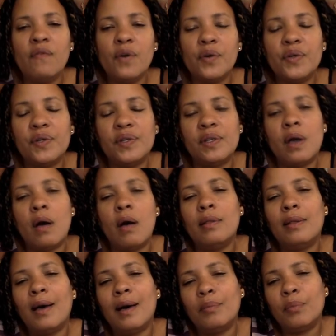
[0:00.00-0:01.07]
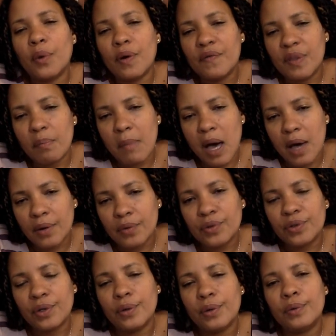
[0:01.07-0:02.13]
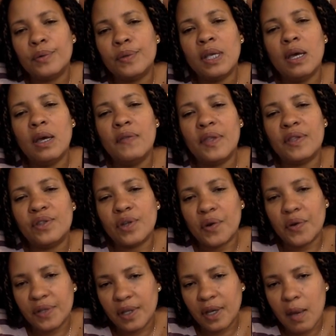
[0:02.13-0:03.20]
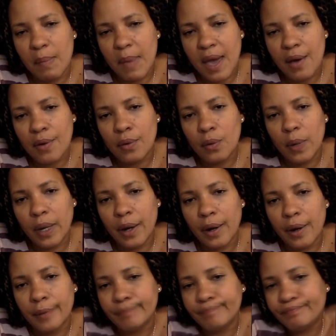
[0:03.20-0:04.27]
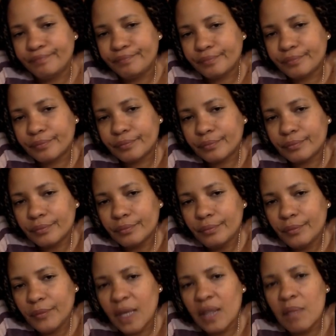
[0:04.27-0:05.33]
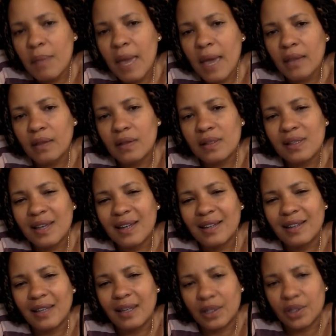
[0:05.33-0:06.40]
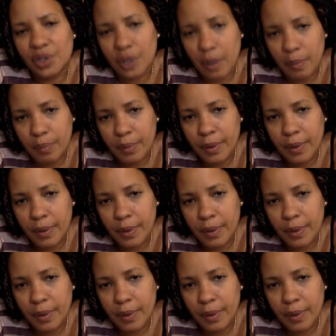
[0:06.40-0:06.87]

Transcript: versus a lot more of the modern shows that started to come out where the man looks kind of like a chump.